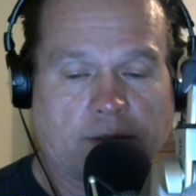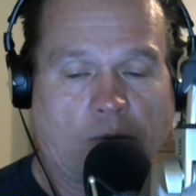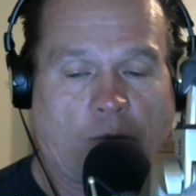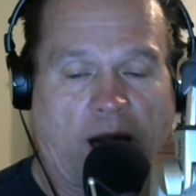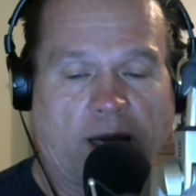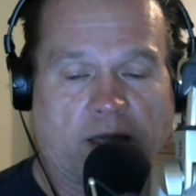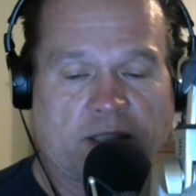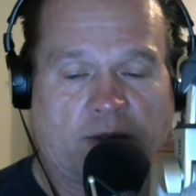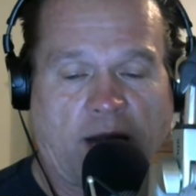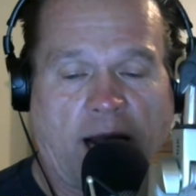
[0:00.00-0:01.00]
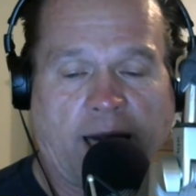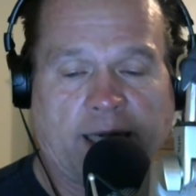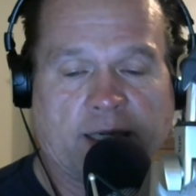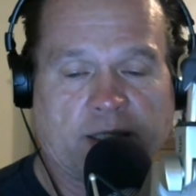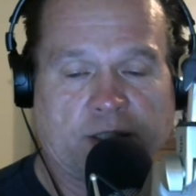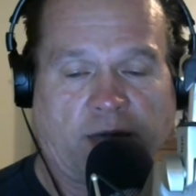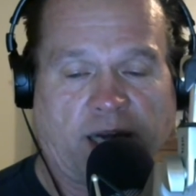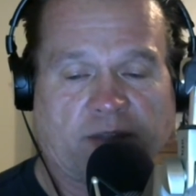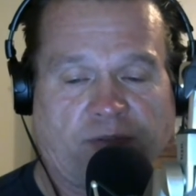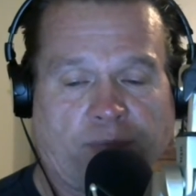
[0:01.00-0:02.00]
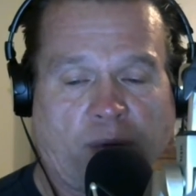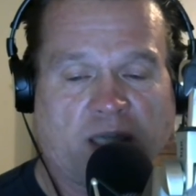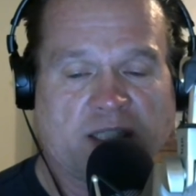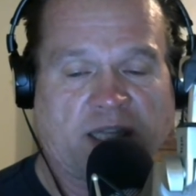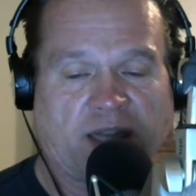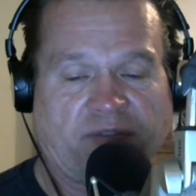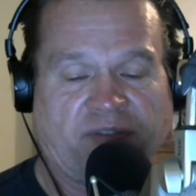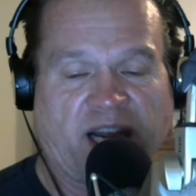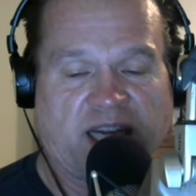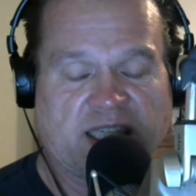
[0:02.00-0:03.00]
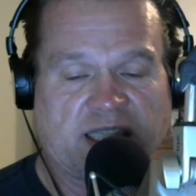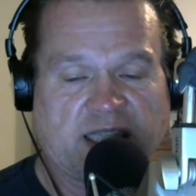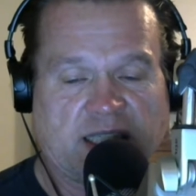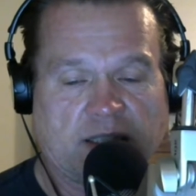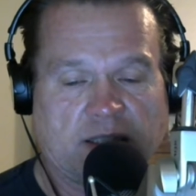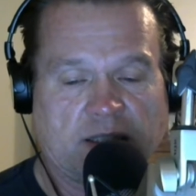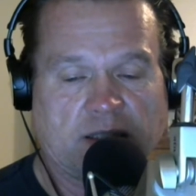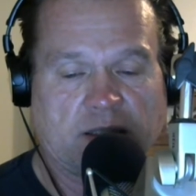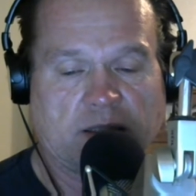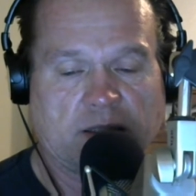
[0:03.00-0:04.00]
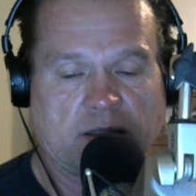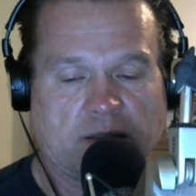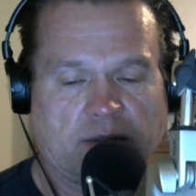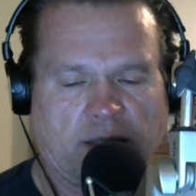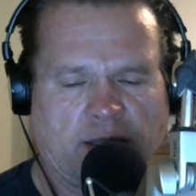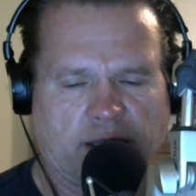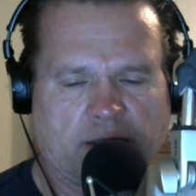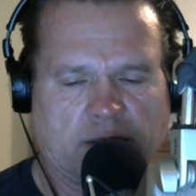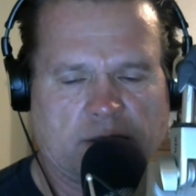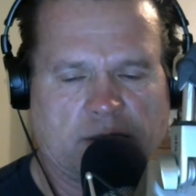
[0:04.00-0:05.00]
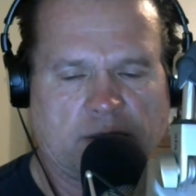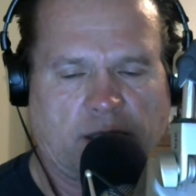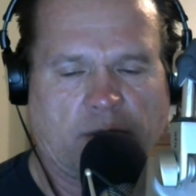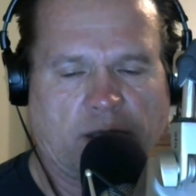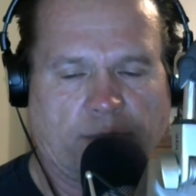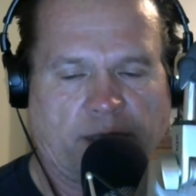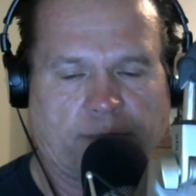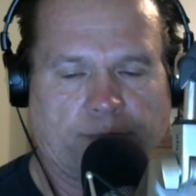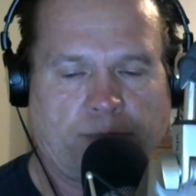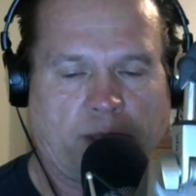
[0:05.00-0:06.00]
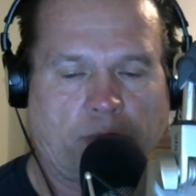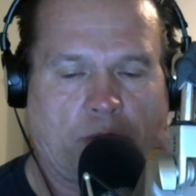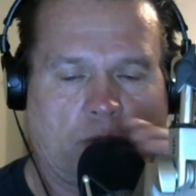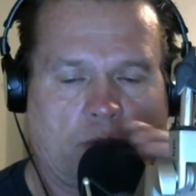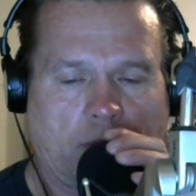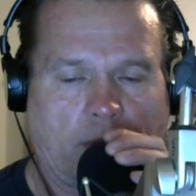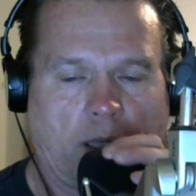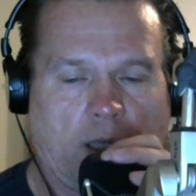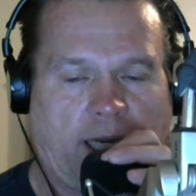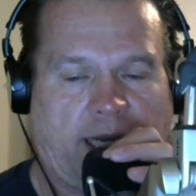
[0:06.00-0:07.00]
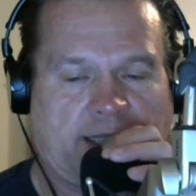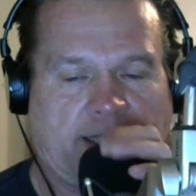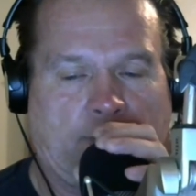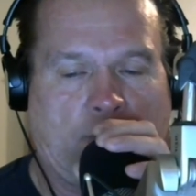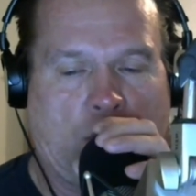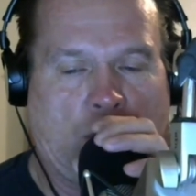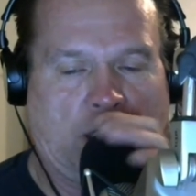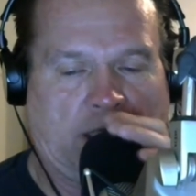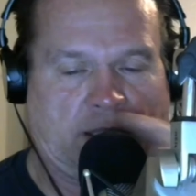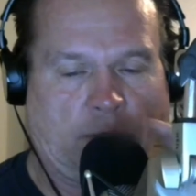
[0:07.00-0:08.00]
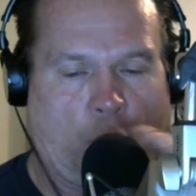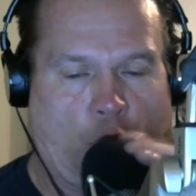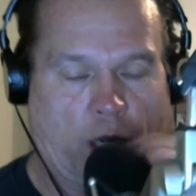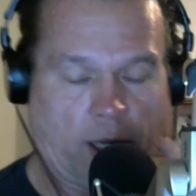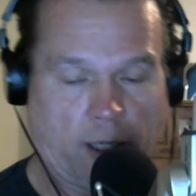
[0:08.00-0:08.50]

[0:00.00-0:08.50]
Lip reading: while also hiding unattractive parts of the face. Really? Like what, a big pimple or something? It's a mole. It's a mole.